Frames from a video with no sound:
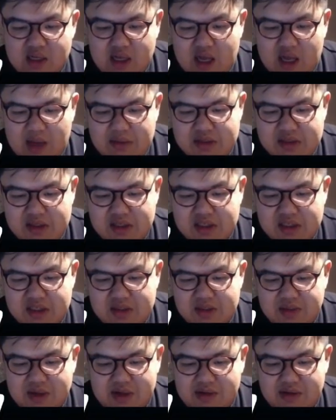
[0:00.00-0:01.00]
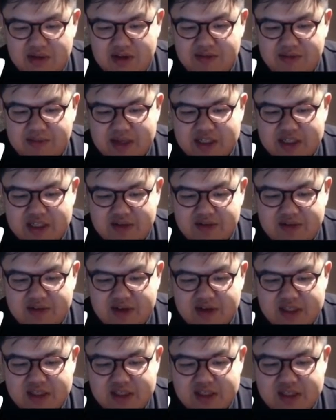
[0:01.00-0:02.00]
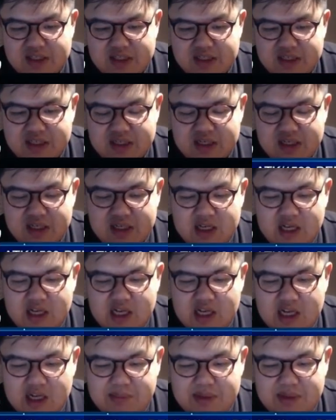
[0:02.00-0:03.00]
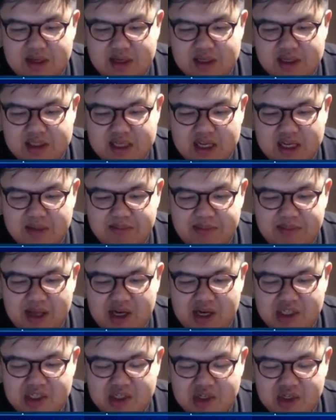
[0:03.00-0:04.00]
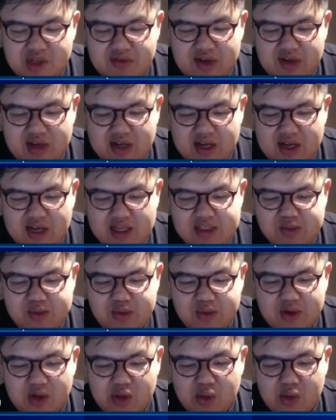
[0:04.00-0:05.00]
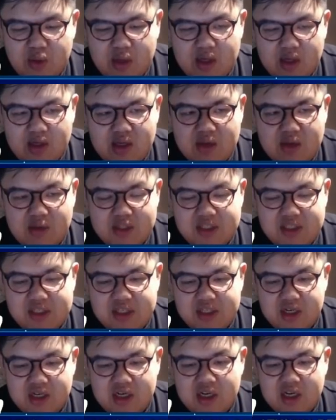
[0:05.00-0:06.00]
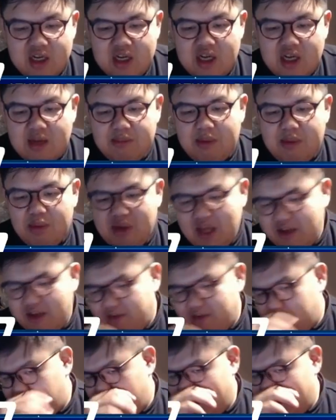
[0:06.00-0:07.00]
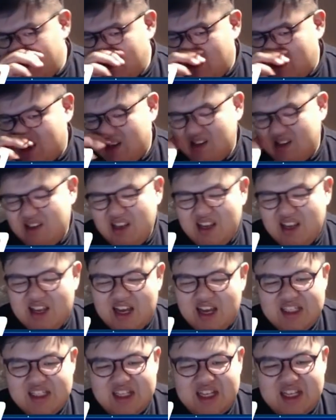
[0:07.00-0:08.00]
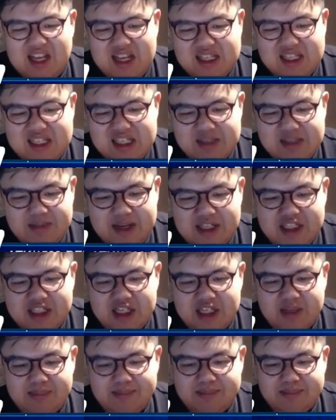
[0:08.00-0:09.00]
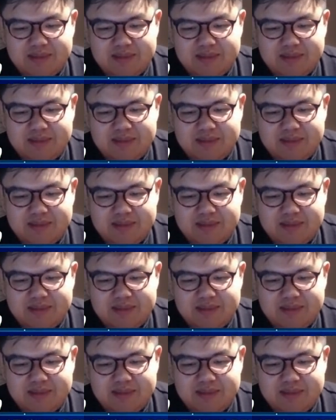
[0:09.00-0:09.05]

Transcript: Amazons is a pretty rough matchup for us. Because they can banish all of our cards. We've got the Wall of D, which is good, but we have a lot of dead cards against this matchup.